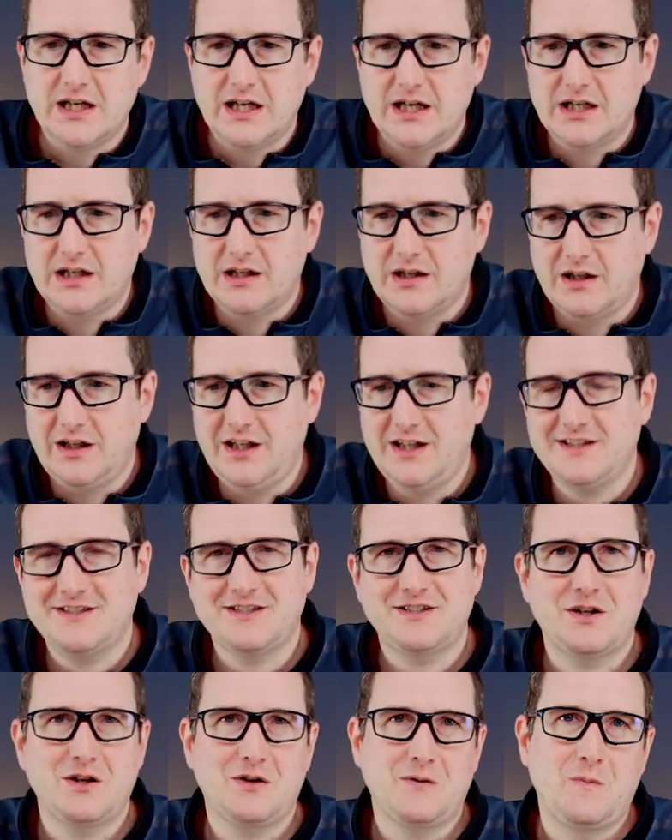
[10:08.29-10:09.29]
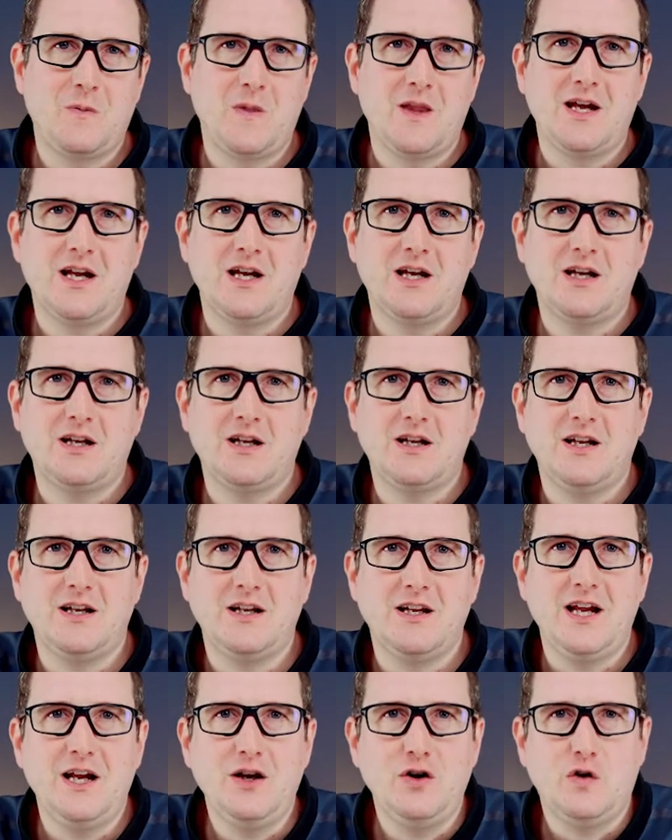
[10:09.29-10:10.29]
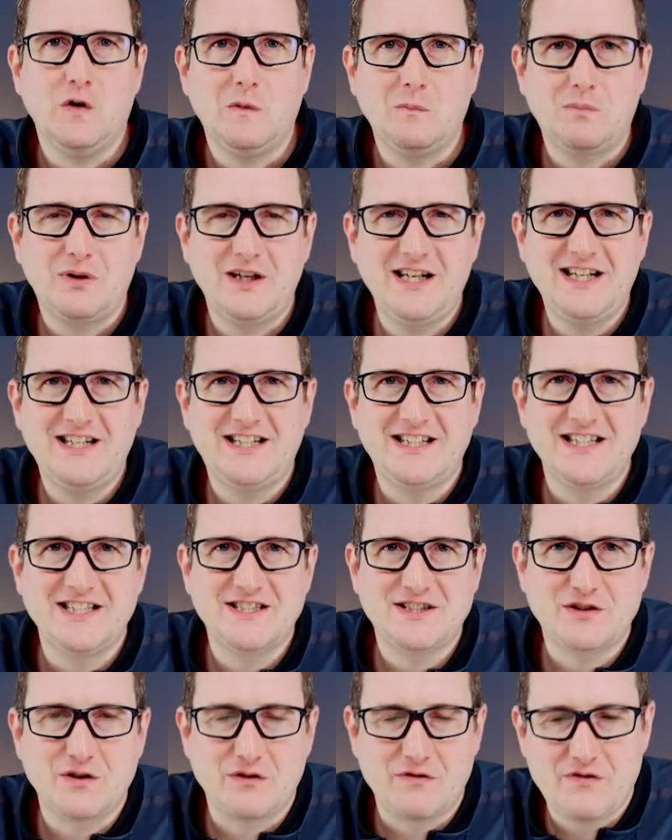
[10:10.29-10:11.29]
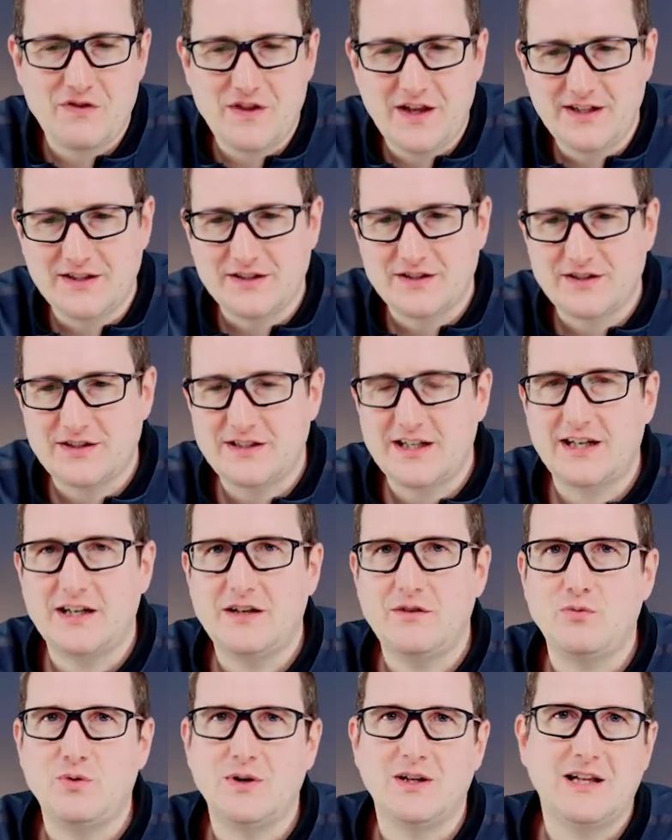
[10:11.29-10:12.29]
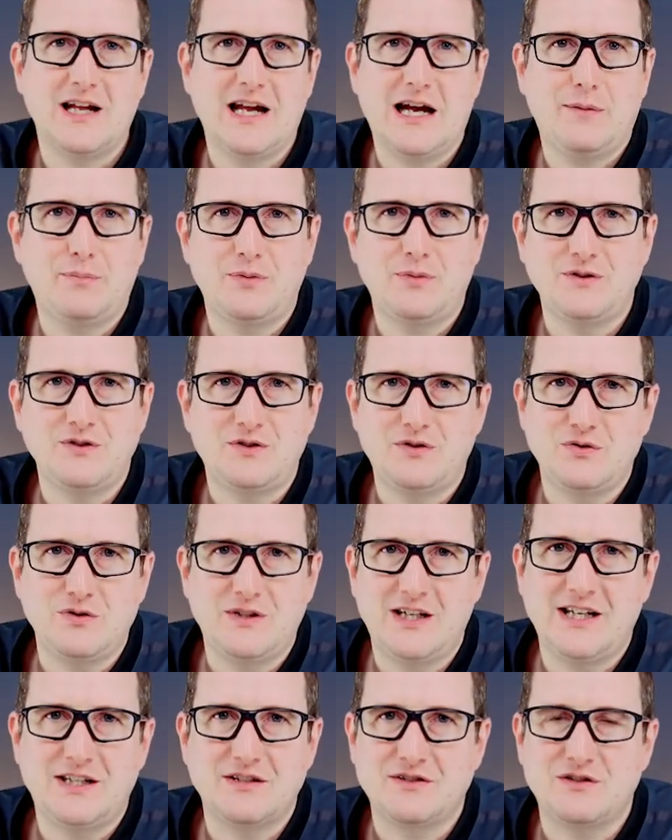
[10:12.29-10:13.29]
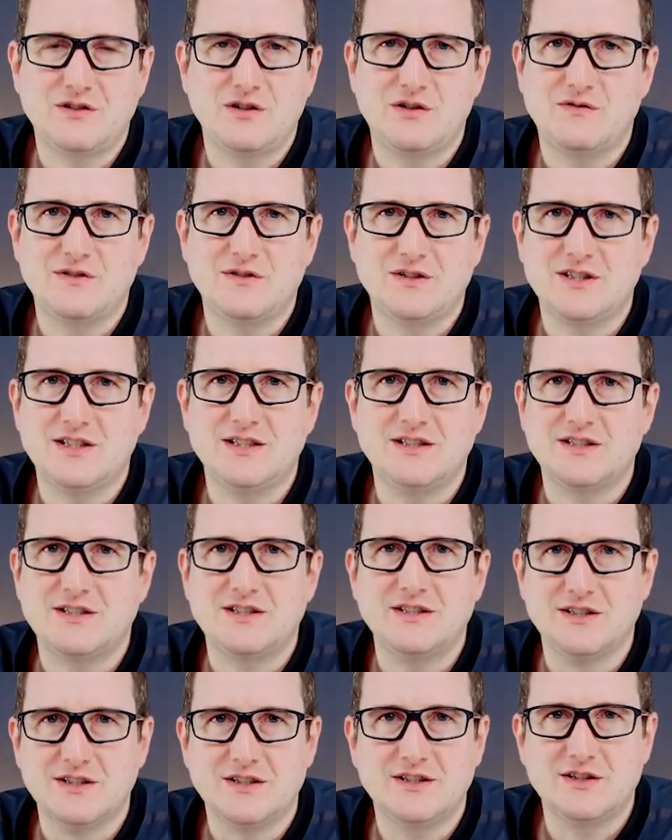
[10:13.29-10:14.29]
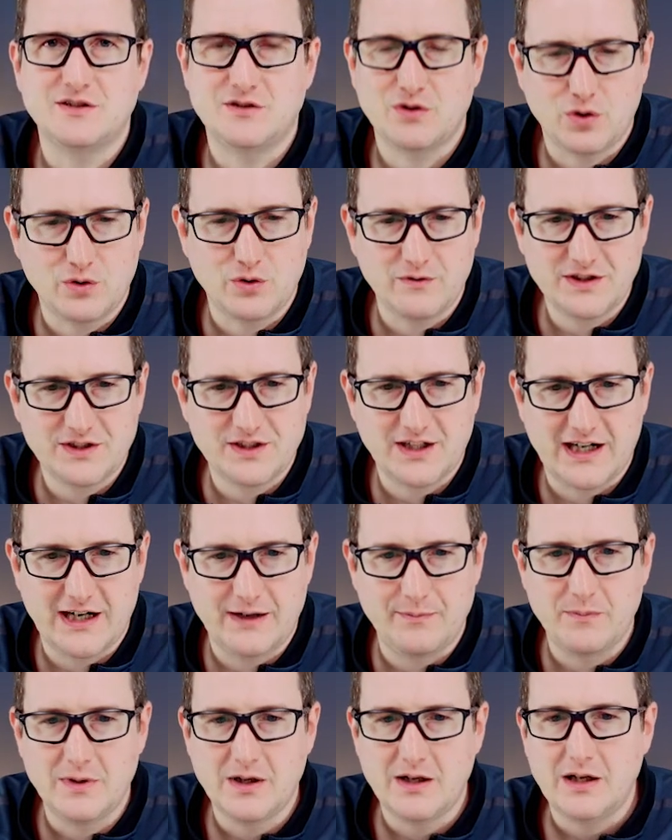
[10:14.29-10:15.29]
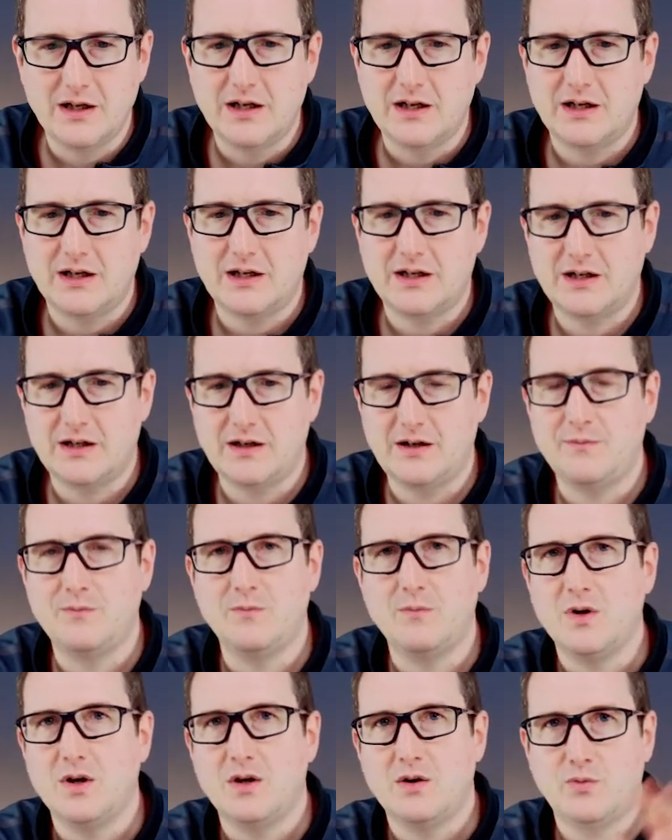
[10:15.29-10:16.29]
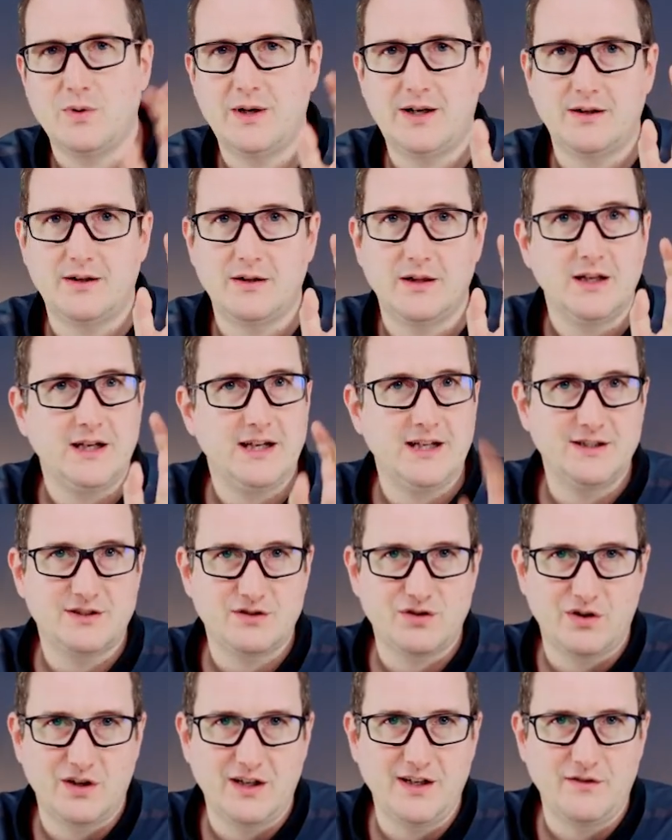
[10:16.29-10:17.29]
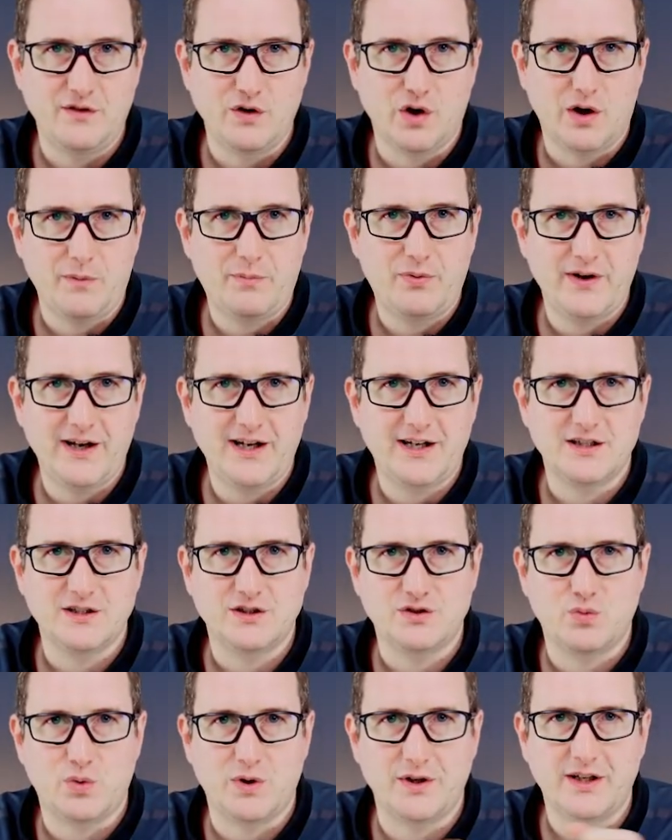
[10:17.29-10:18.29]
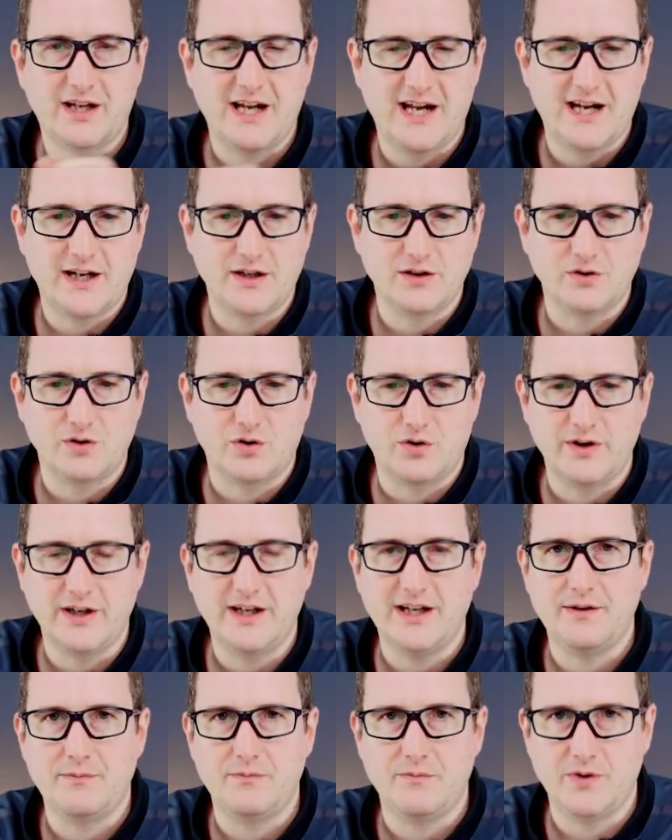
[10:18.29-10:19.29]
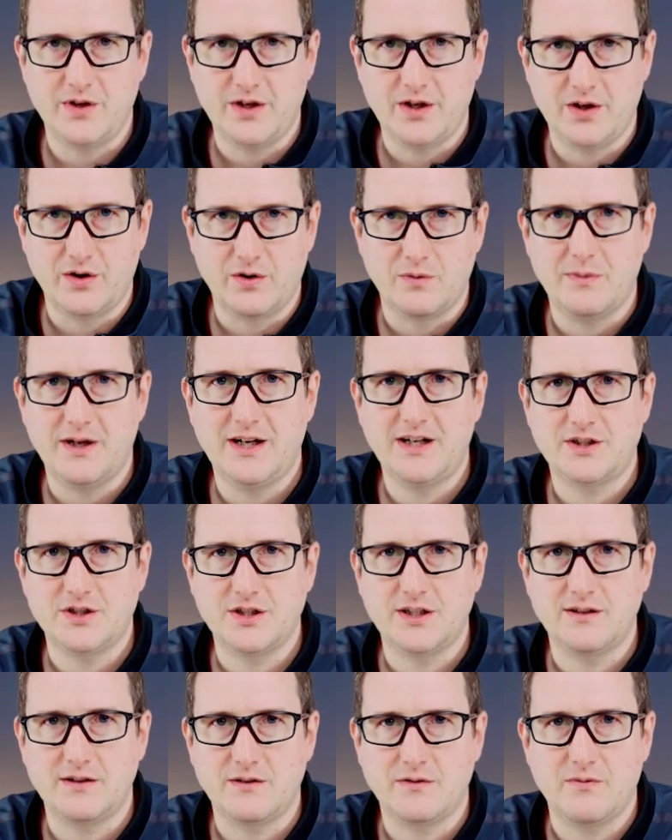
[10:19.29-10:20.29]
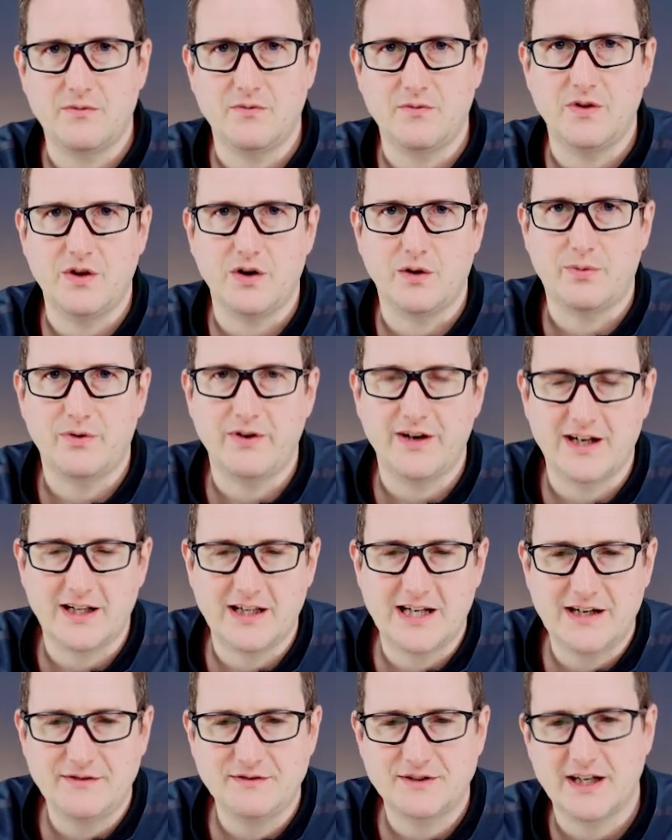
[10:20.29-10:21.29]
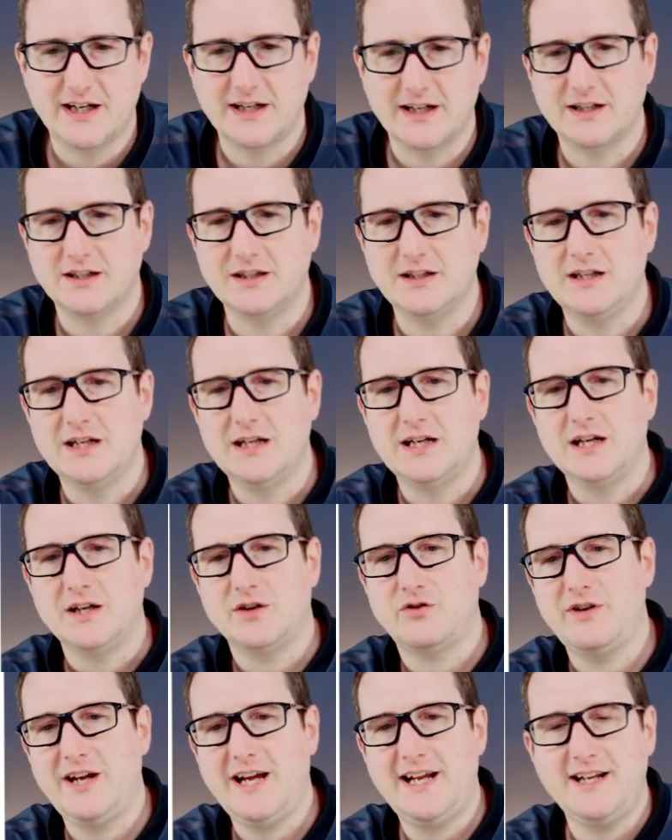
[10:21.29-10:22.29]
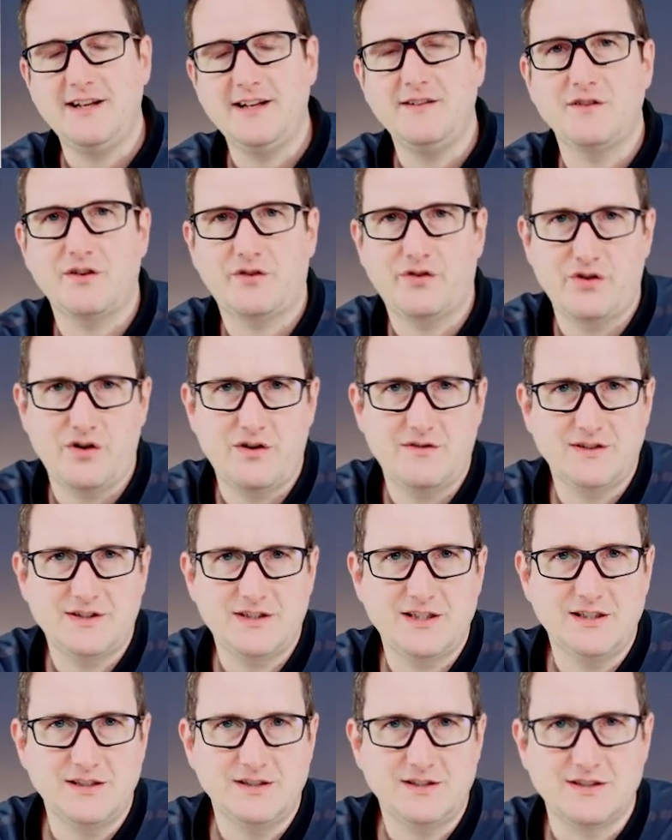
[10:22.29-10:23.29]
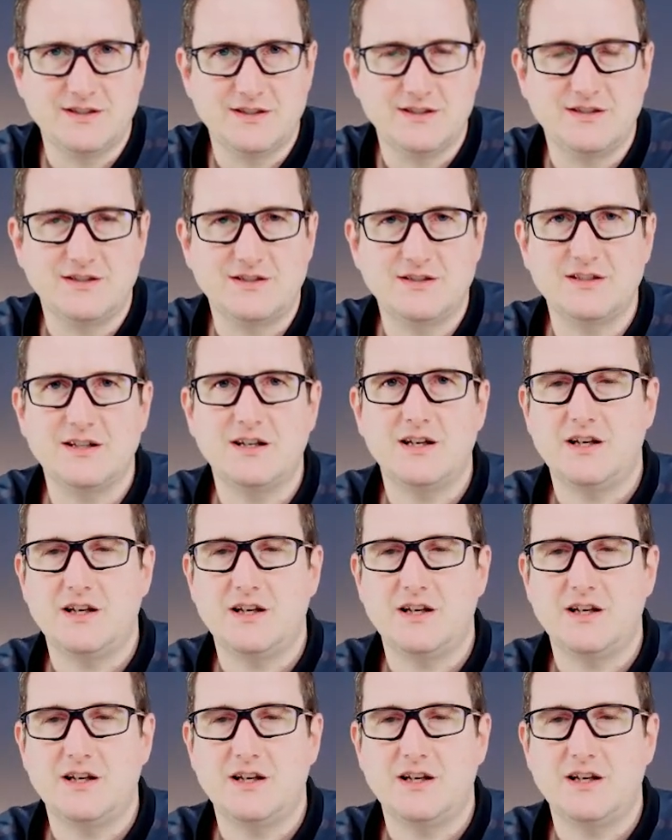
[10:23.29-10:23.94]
Here's an incomplete list of things that will happen to data service instances over time Well, installing the operator is one category, and managing the operator lifecycle. Creating the service instance,